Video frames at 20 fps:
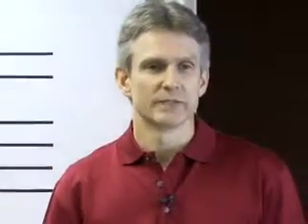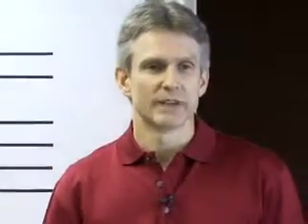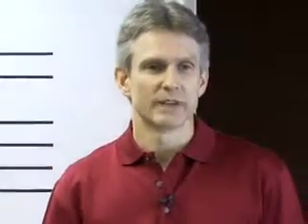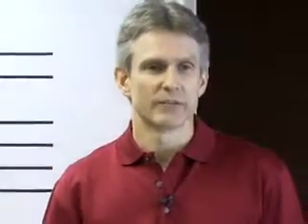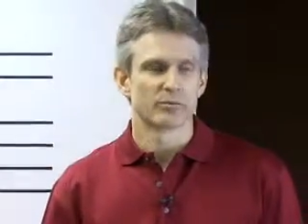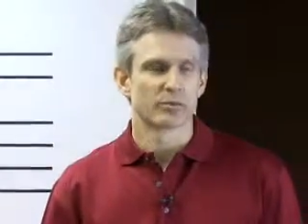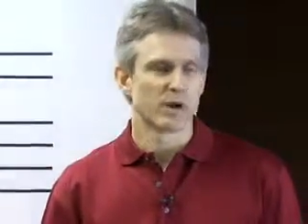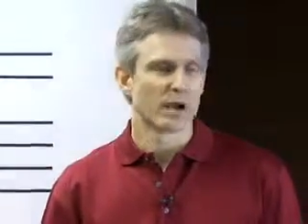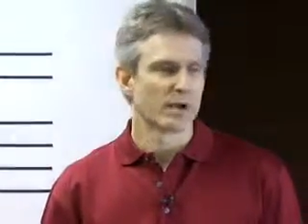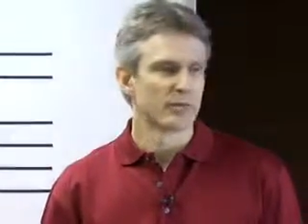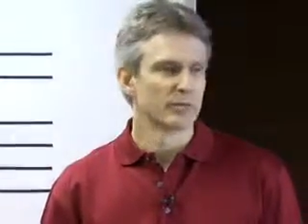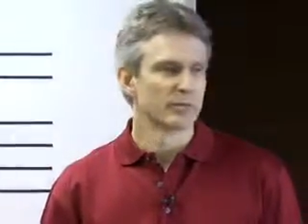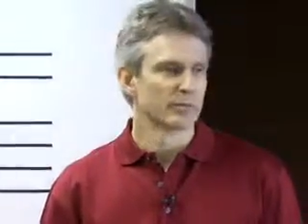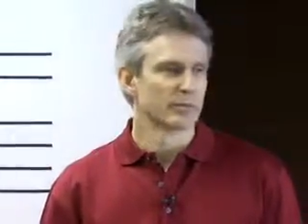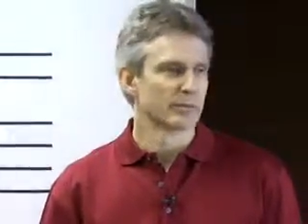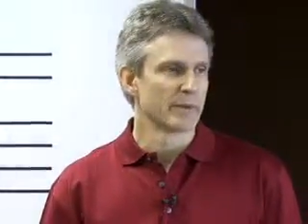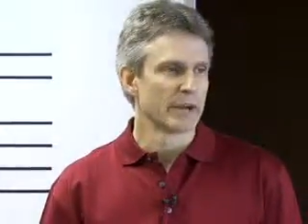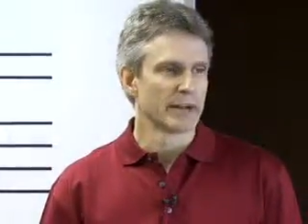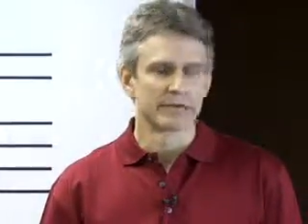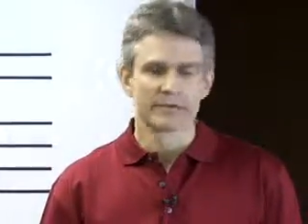have
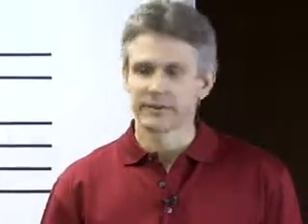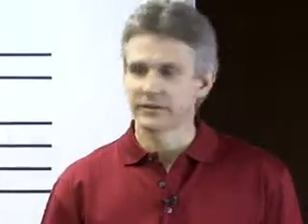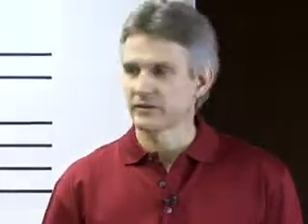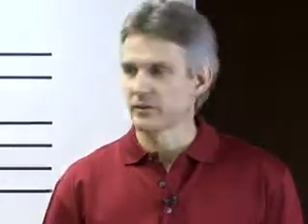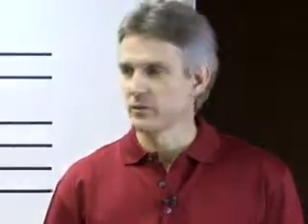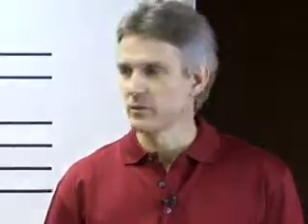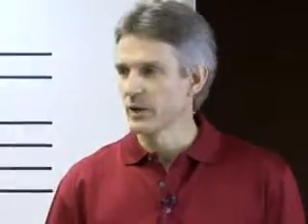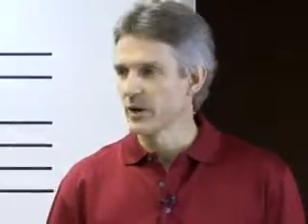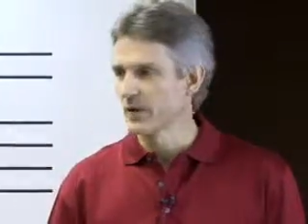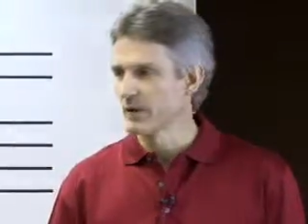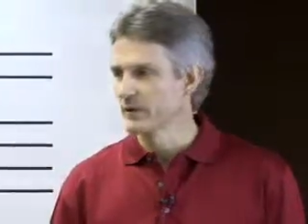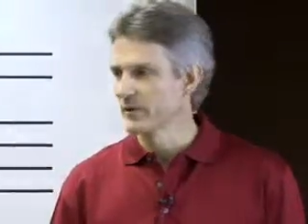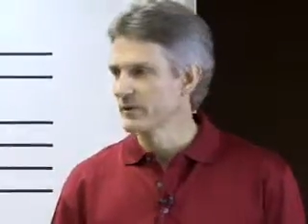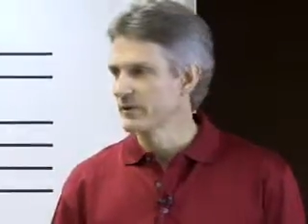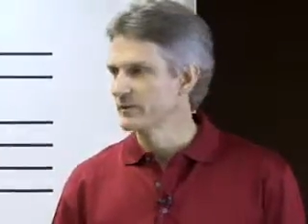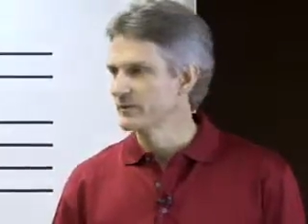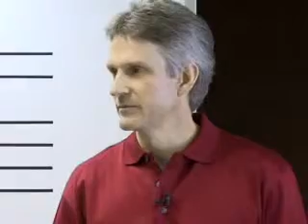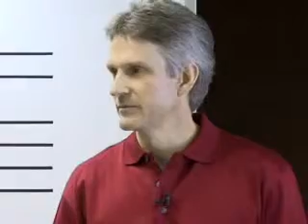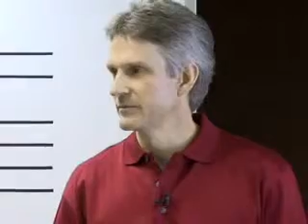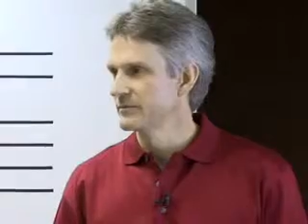problems manifesting
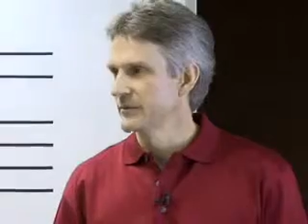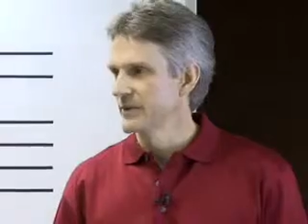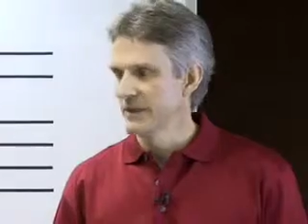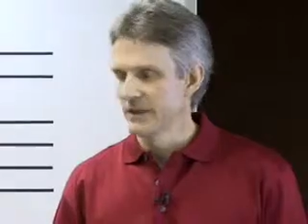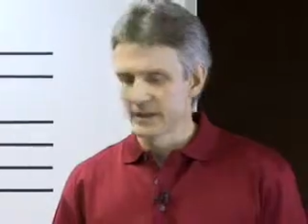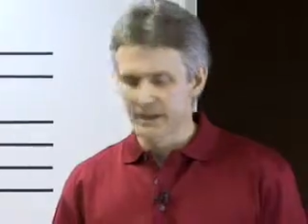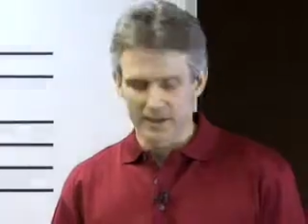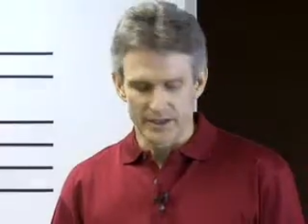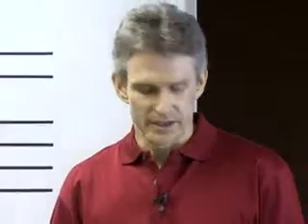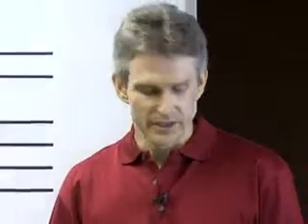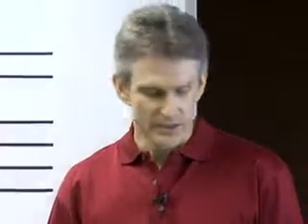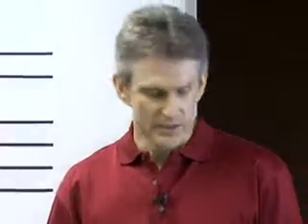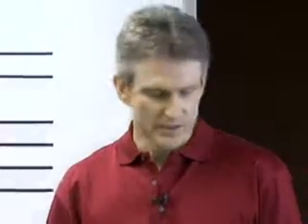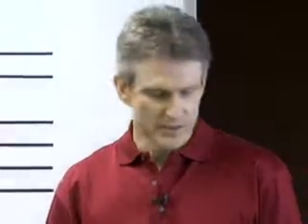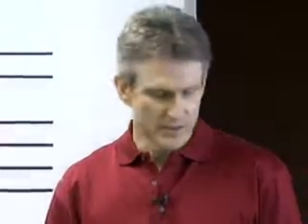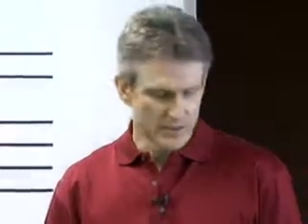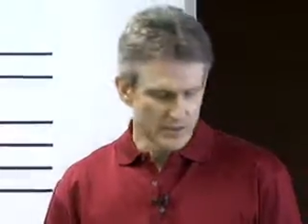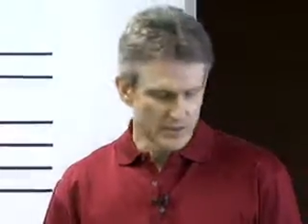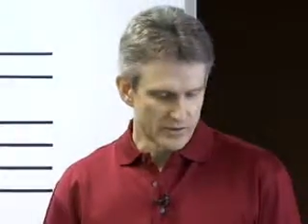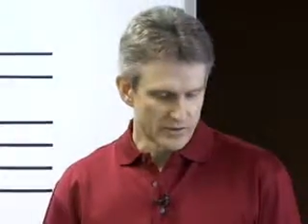wealth. And
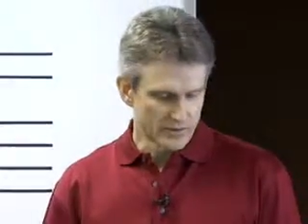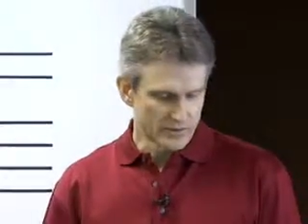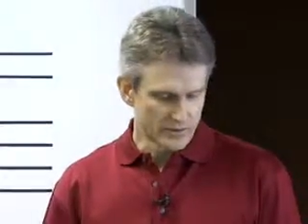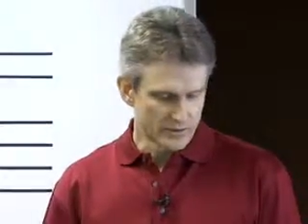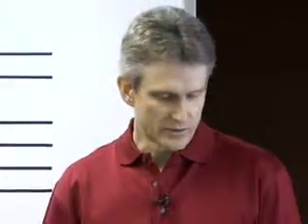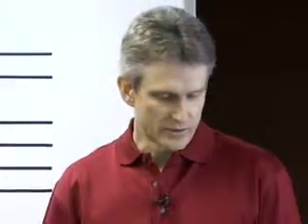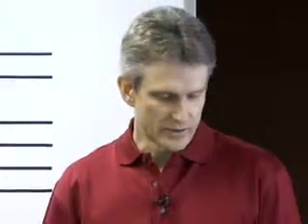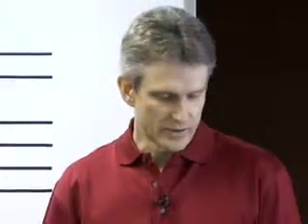so,